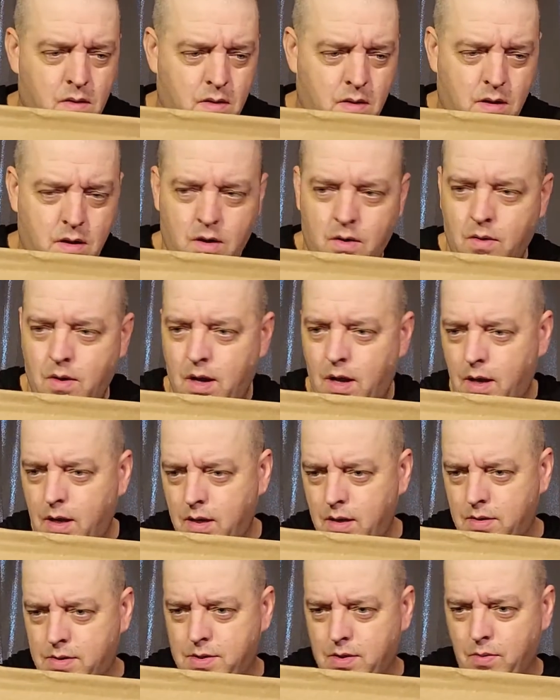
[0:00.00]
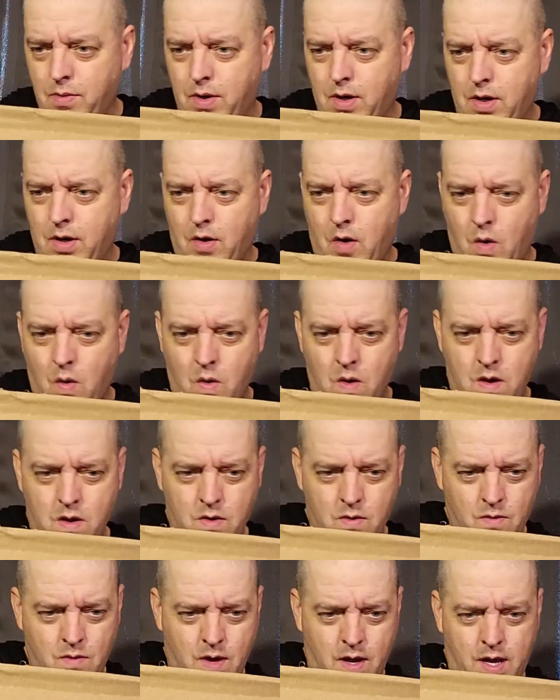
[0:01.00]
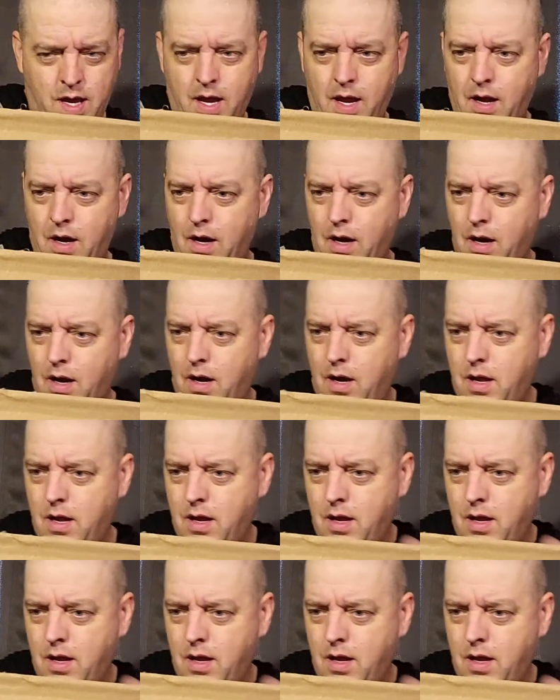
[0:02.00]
All right, so we're gonna go right here,